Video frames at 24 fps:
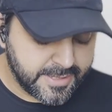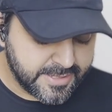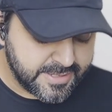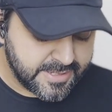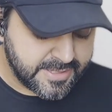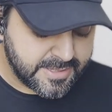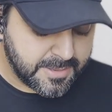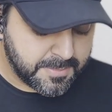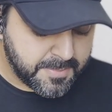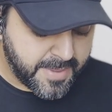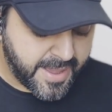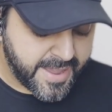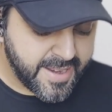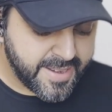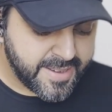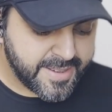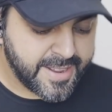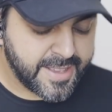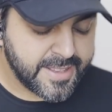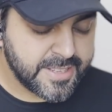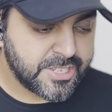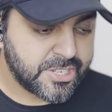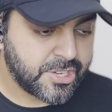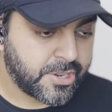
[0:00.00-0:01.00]
This is the mic
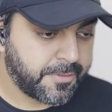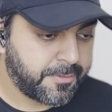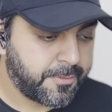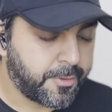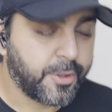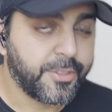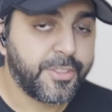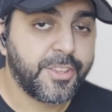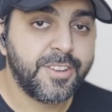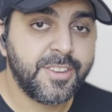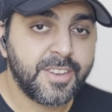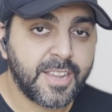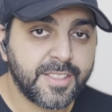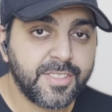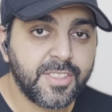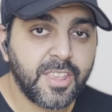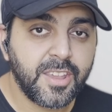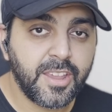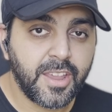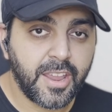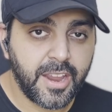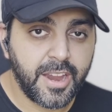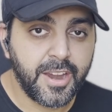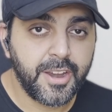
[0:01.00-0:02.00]
test for the
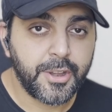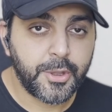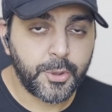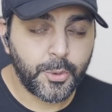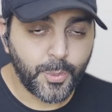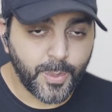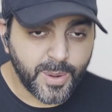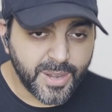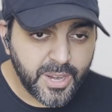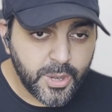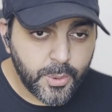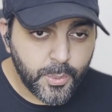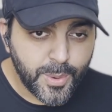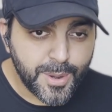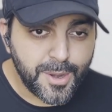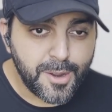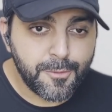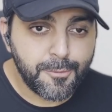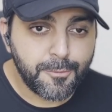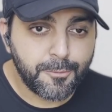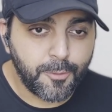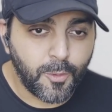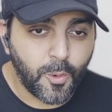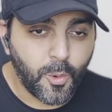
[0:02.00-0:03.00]
Nothing Air
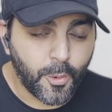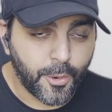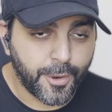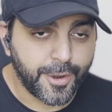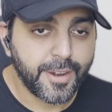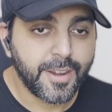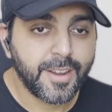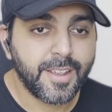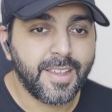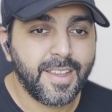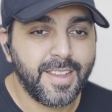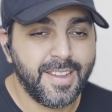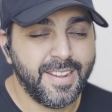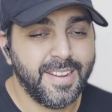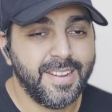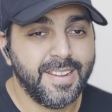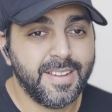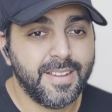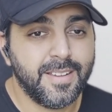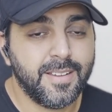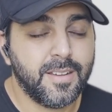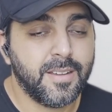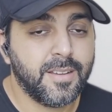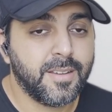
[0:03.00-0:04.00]
2024 in
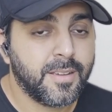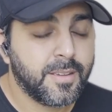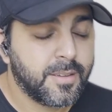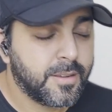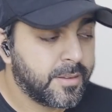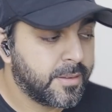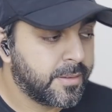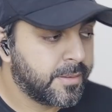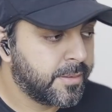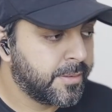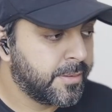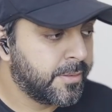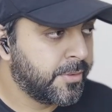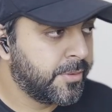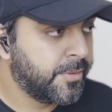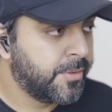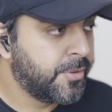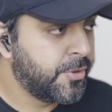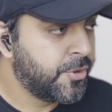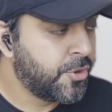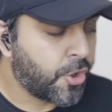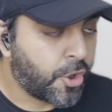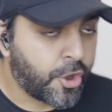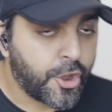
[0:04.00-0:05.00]
a
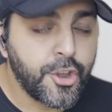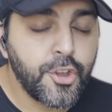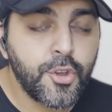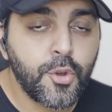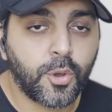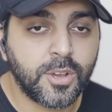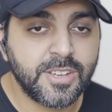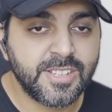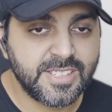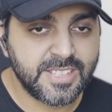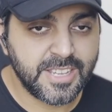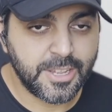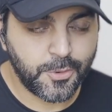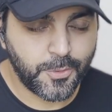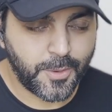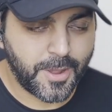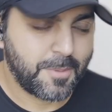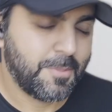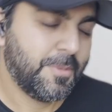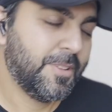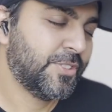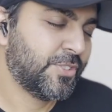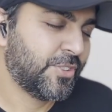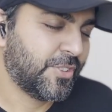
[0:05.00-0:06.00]
non-noisy
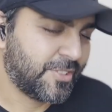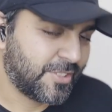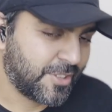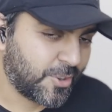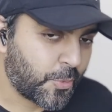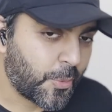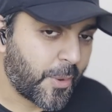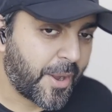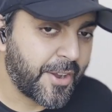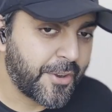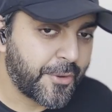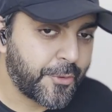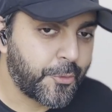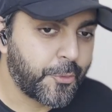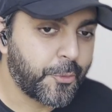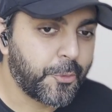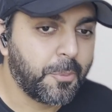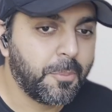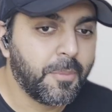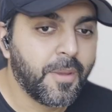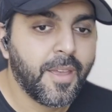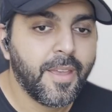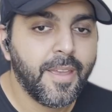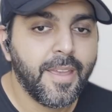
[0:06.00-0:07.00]
environment. So it's a quiet
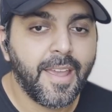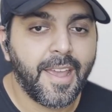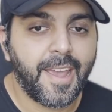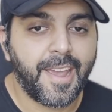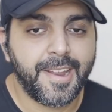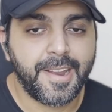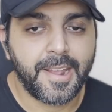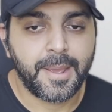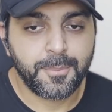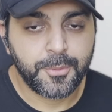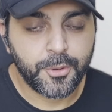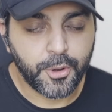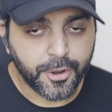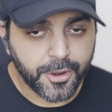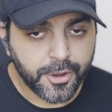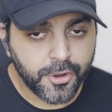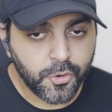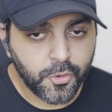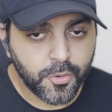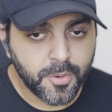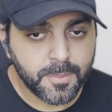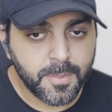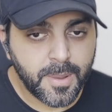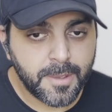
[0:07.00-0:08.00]
room and I'm
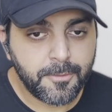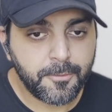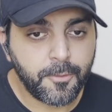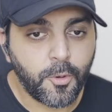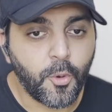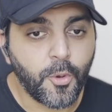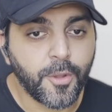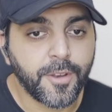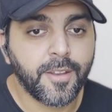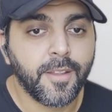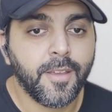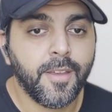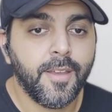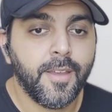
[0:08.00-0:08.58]
talking over my phone.